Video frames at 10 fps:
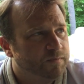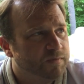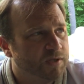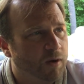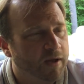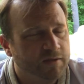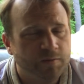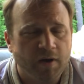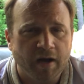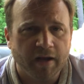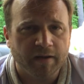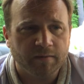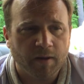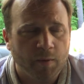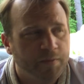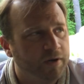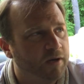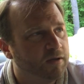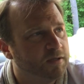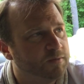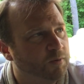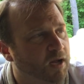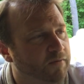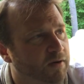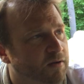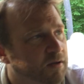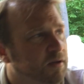So hence why I'm opening it, because we're having